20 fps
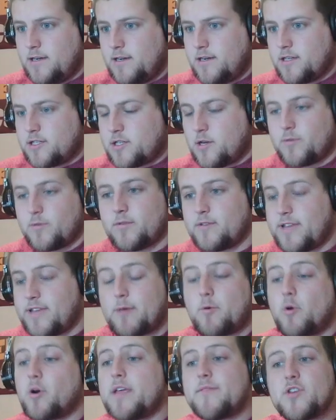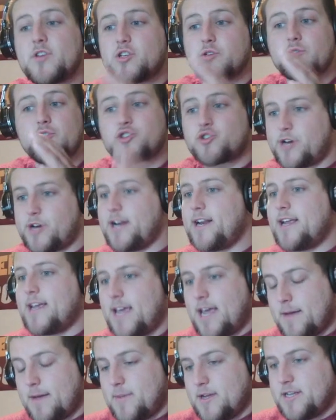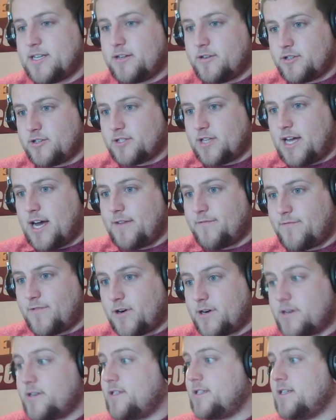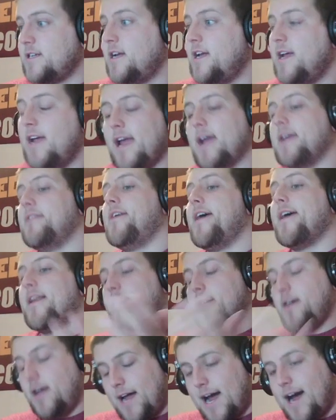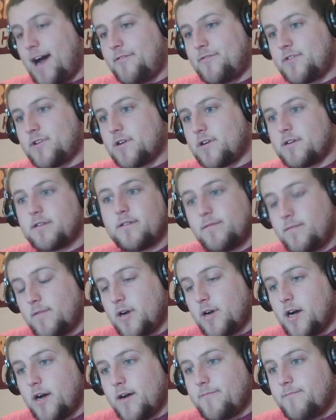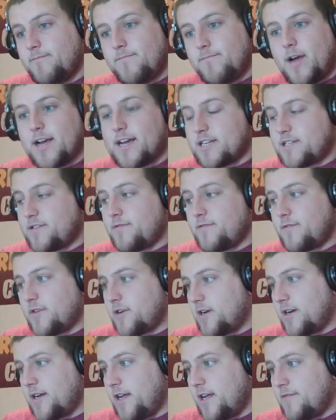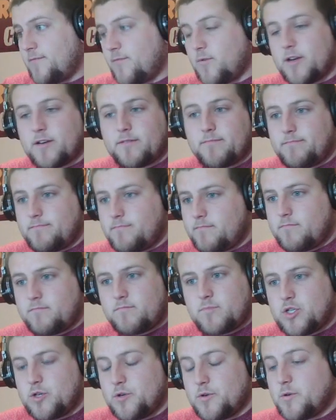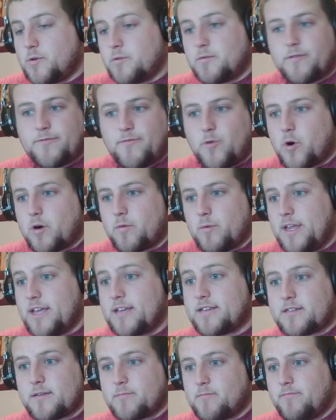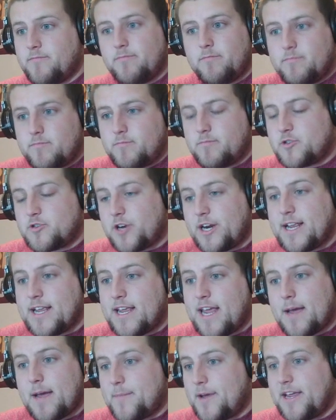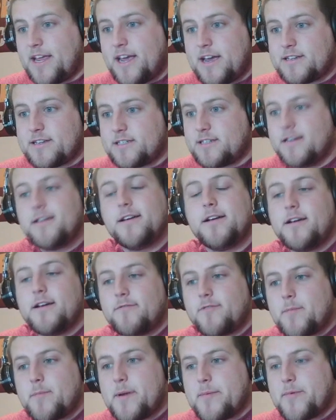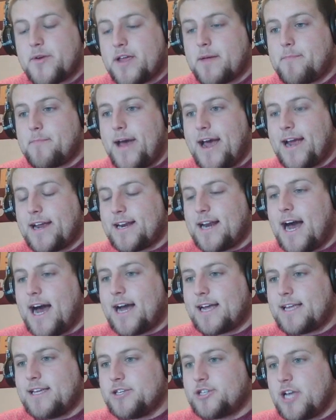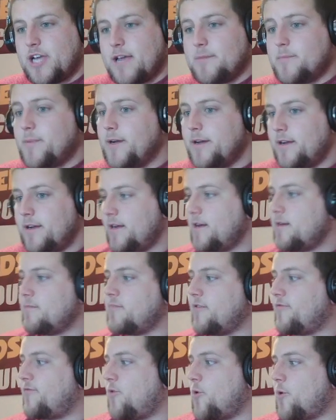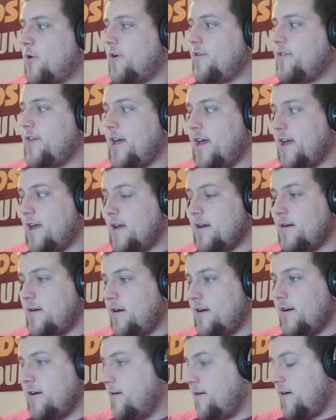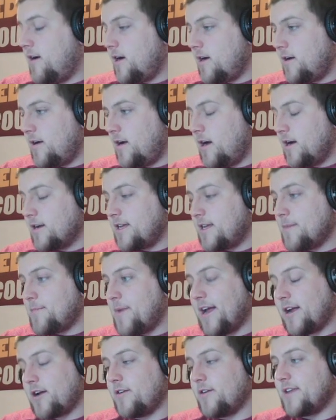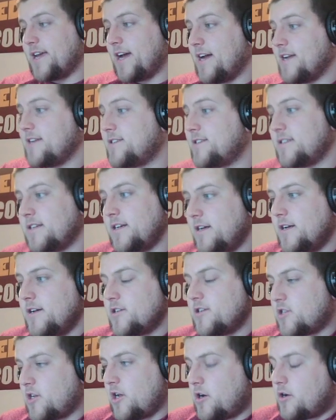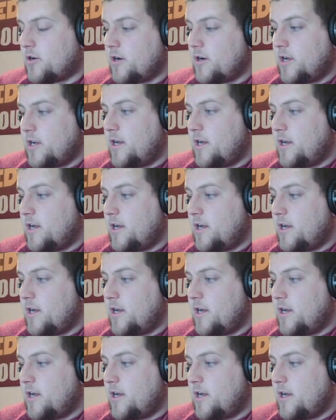So they won't even do training camp until July first, and then after, uh, I guess they're going to give what two to four weeks of training camp, I guess, for people to get back in hockey shape before they uh, get back on the ice. So